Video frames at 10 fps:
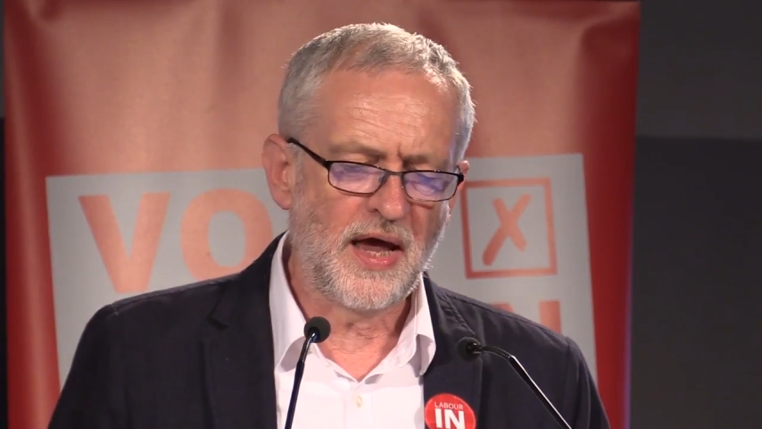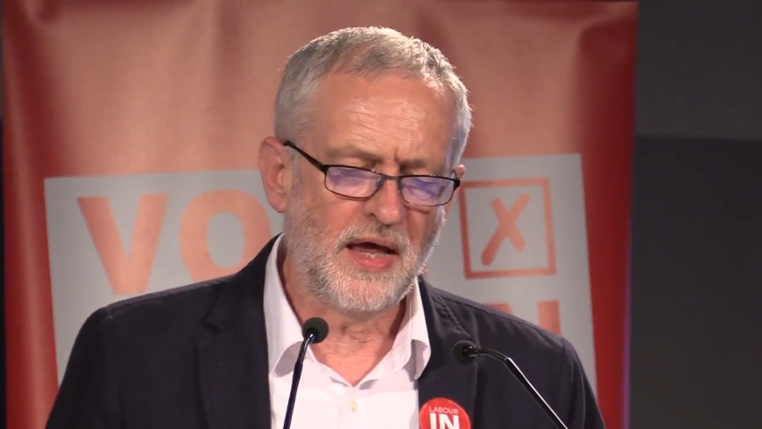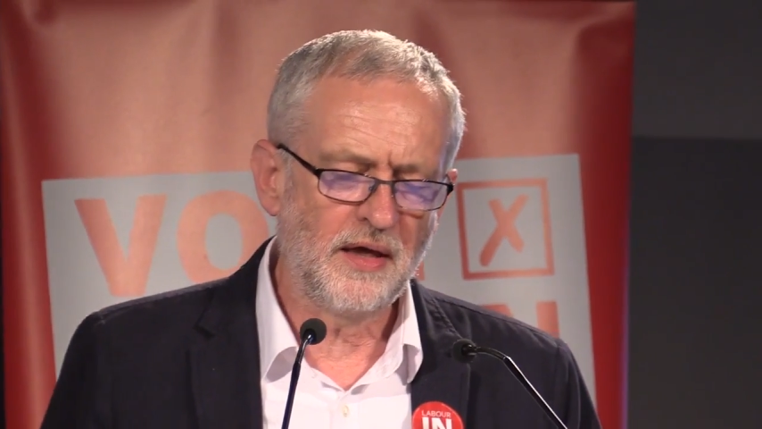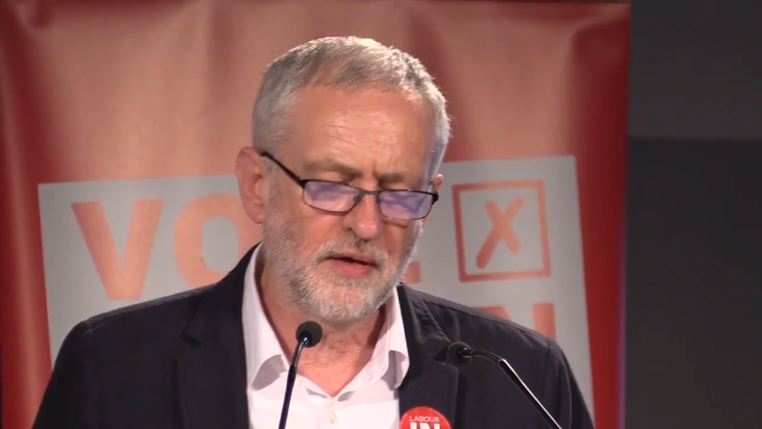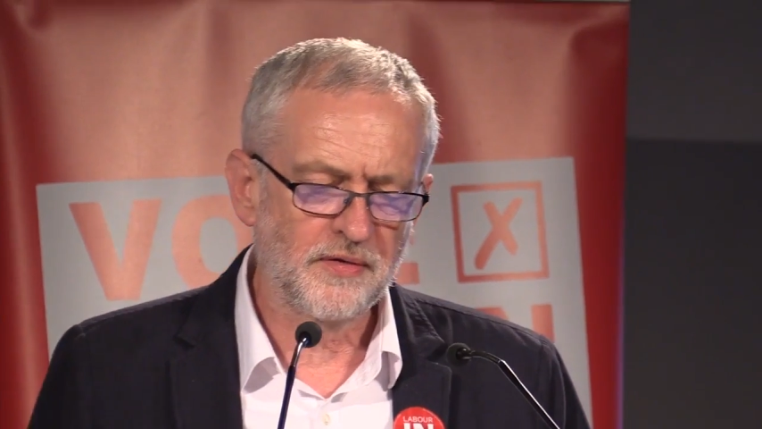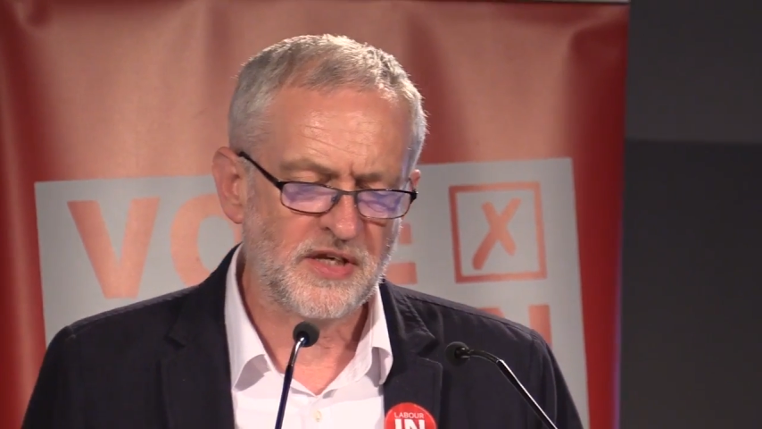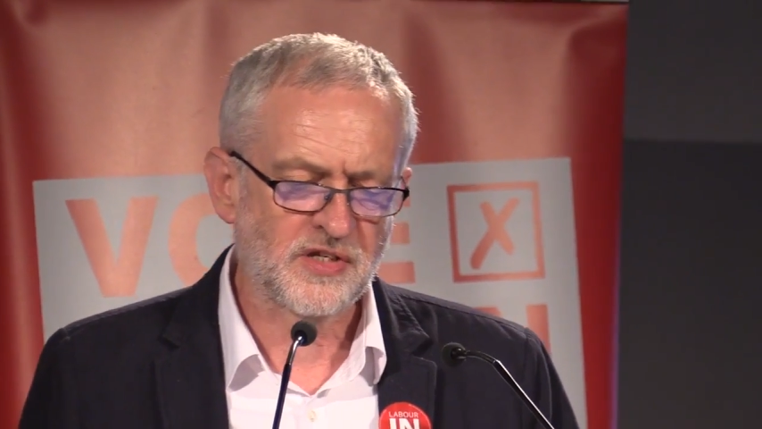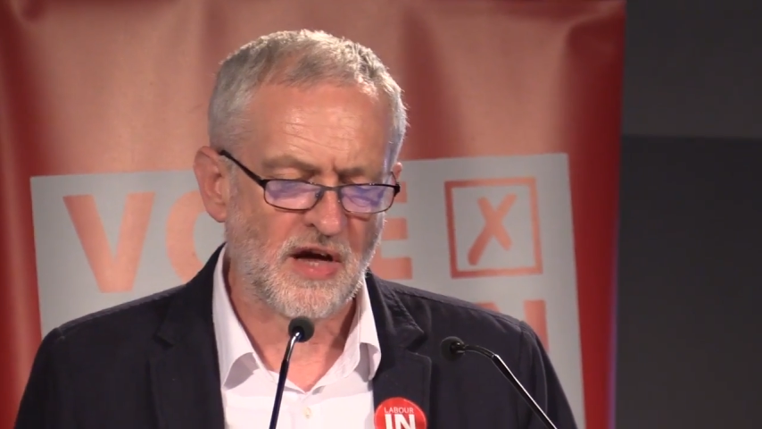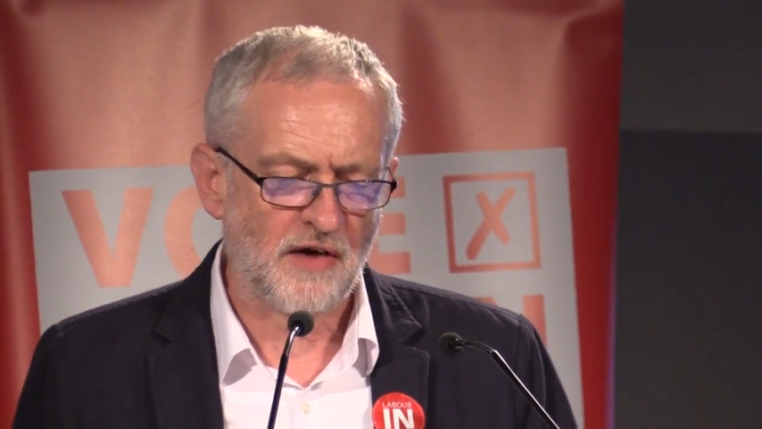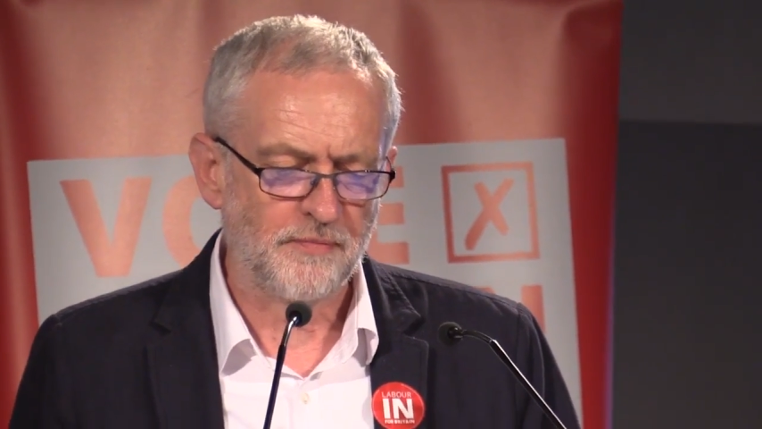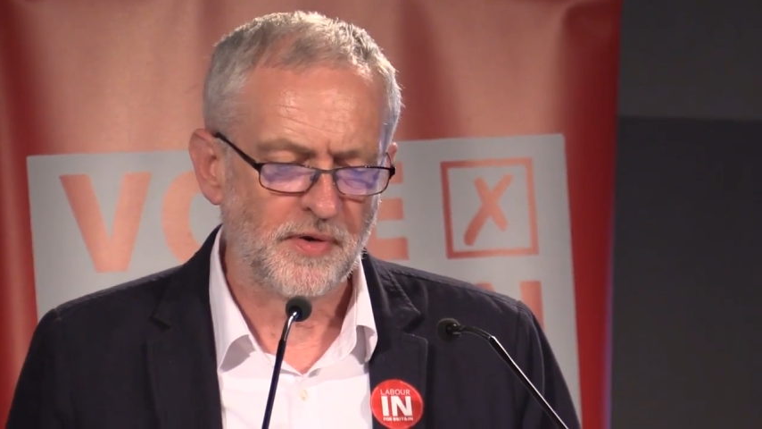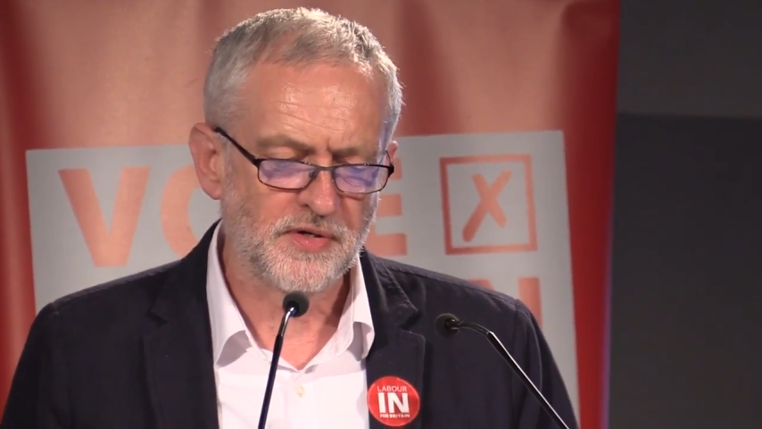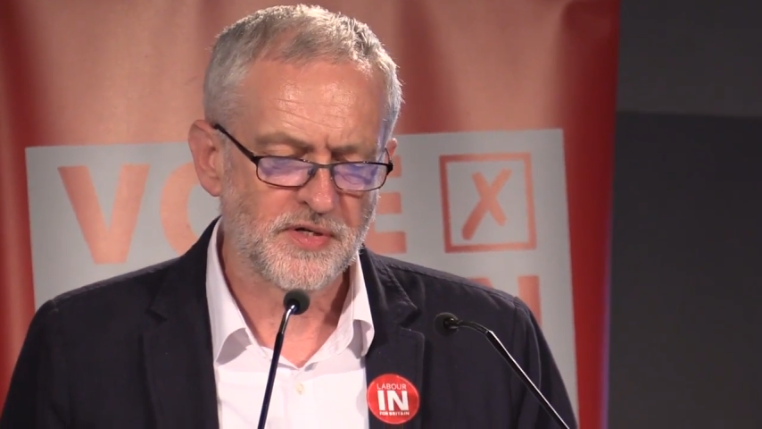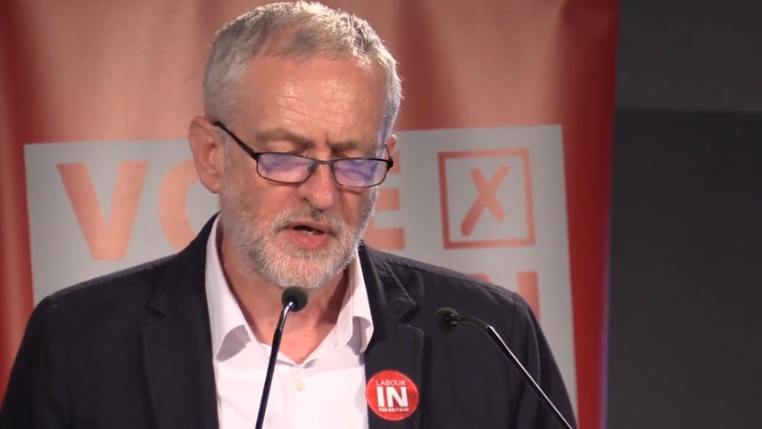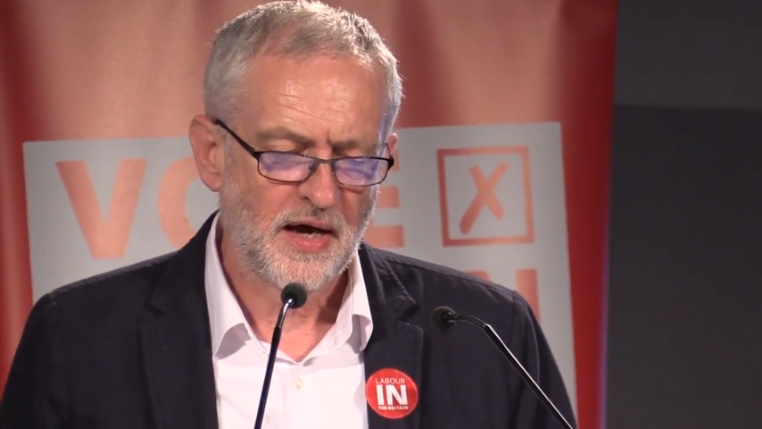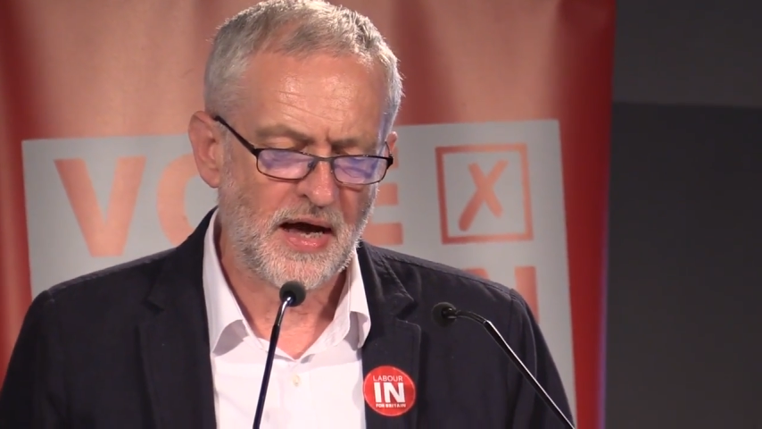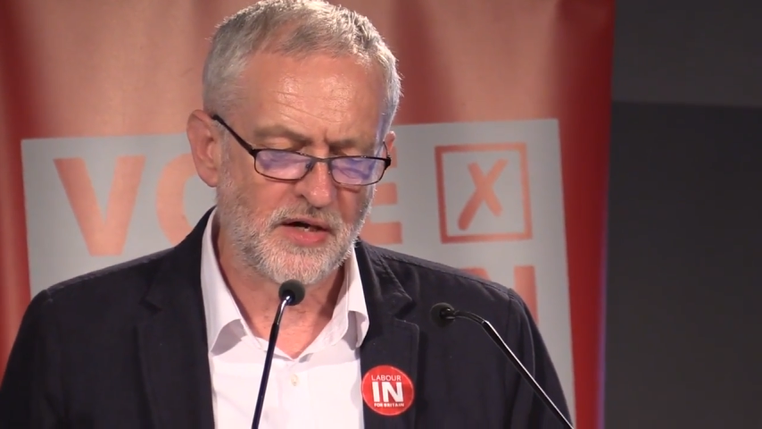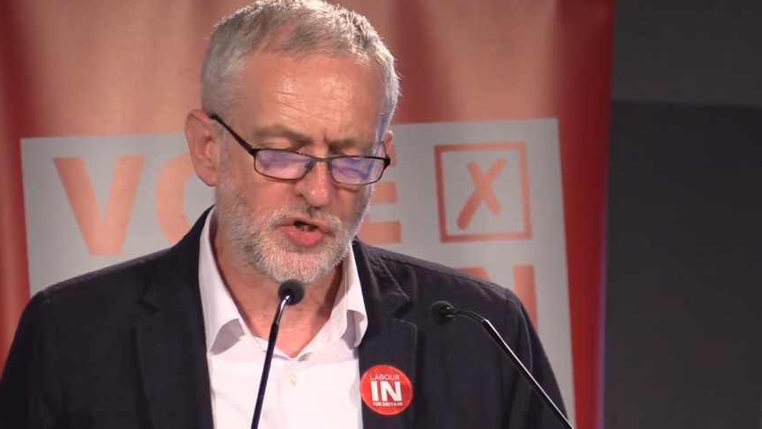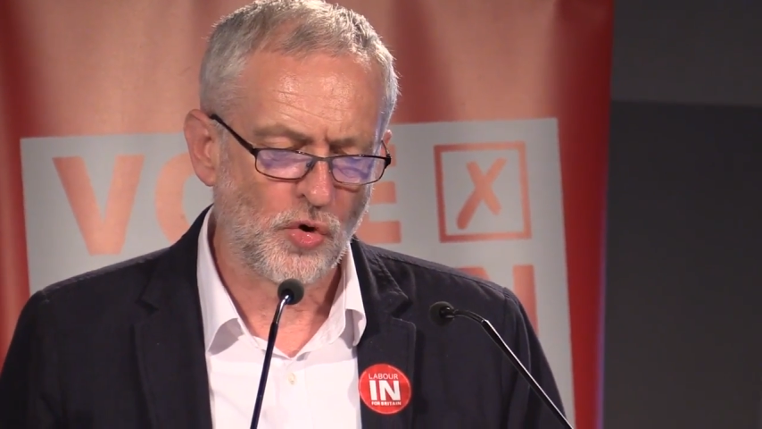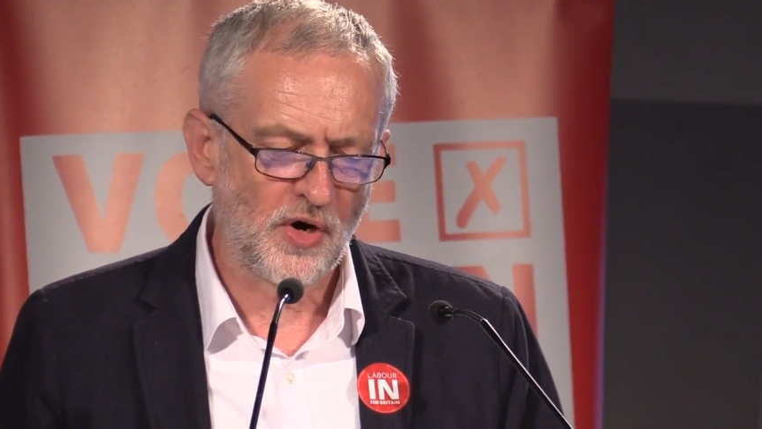why this government
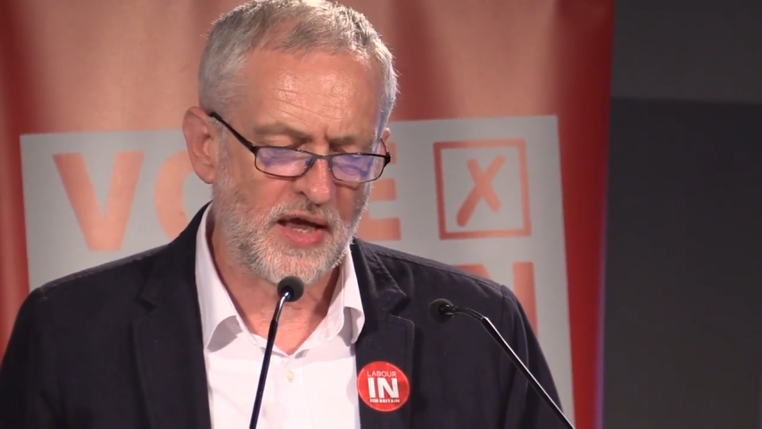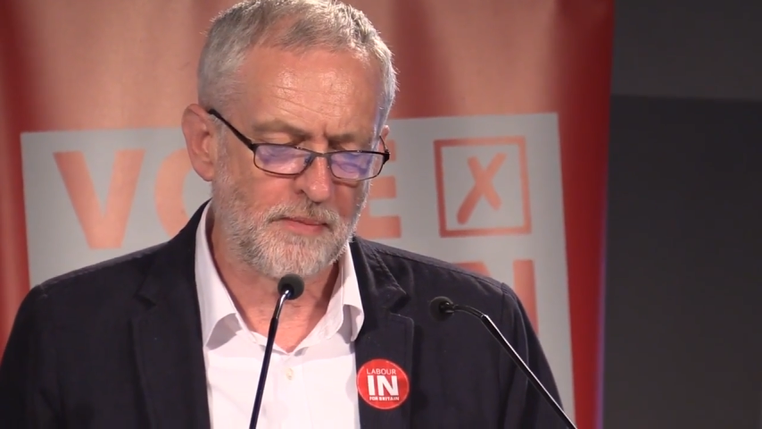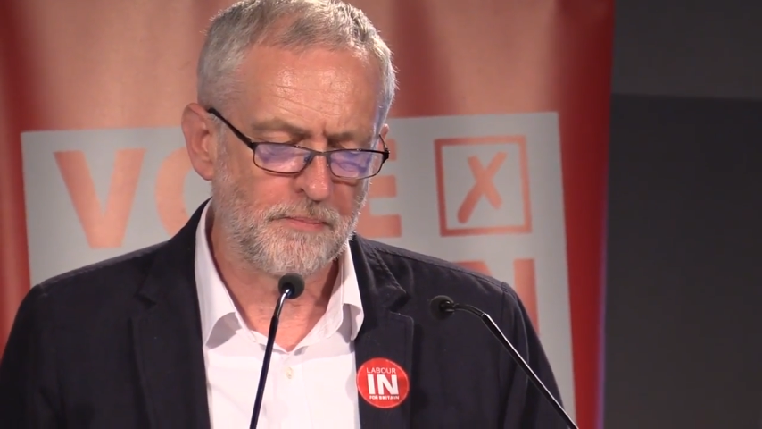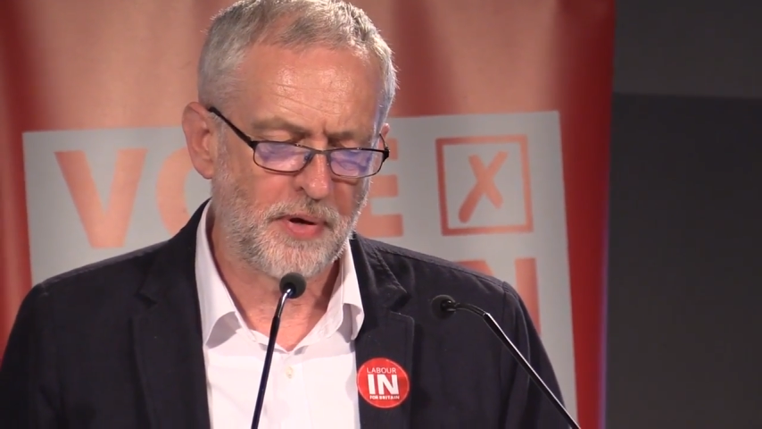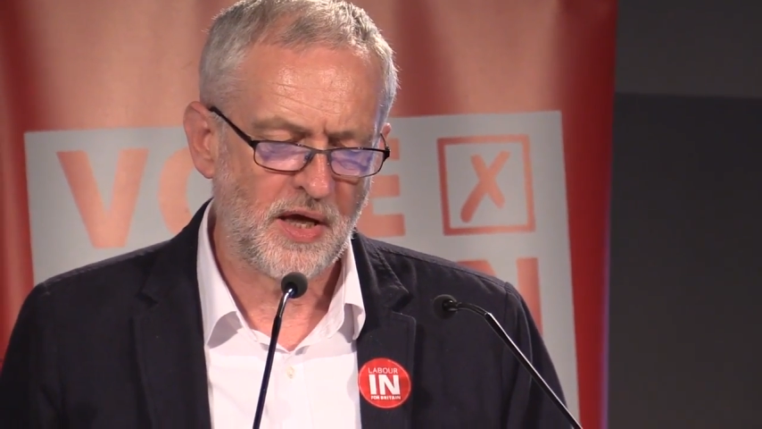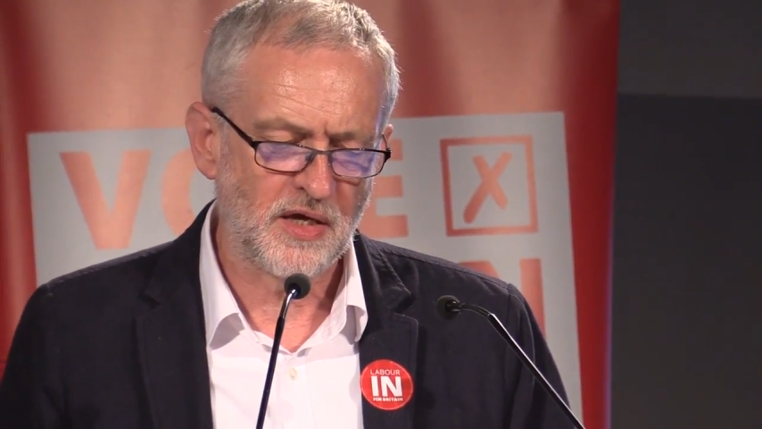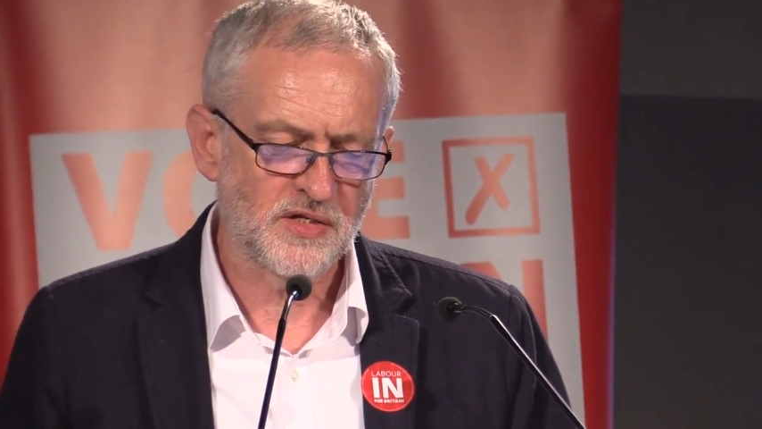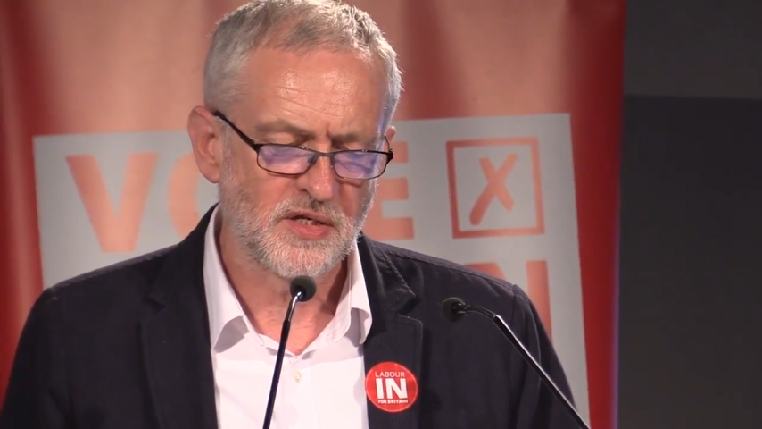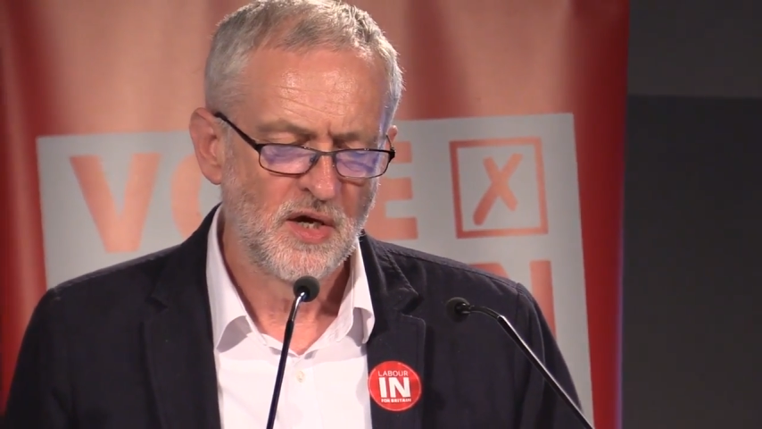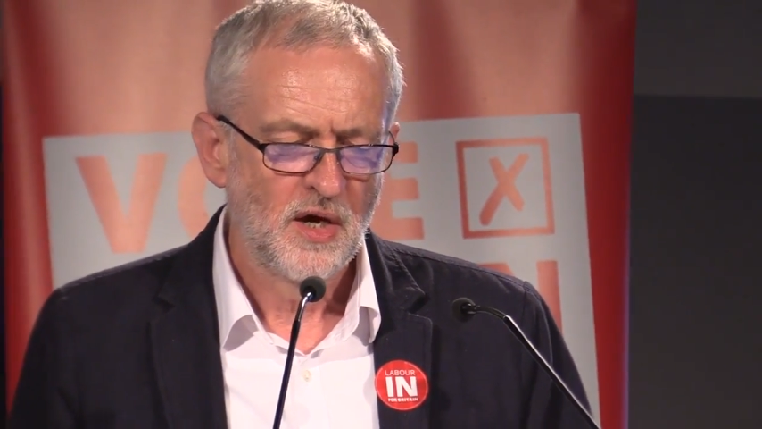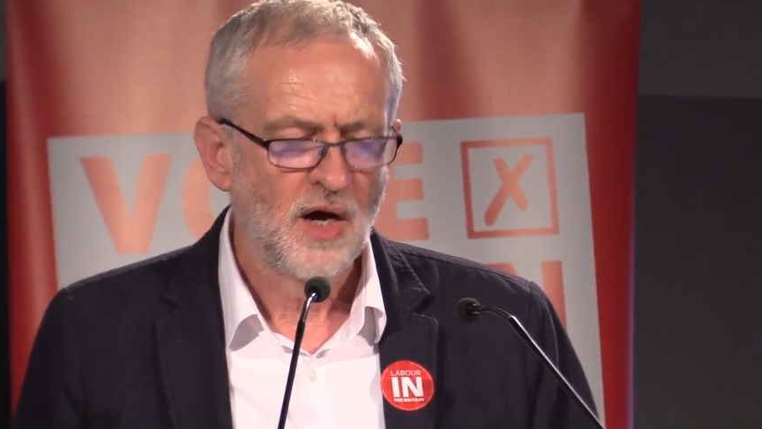and Tory MPs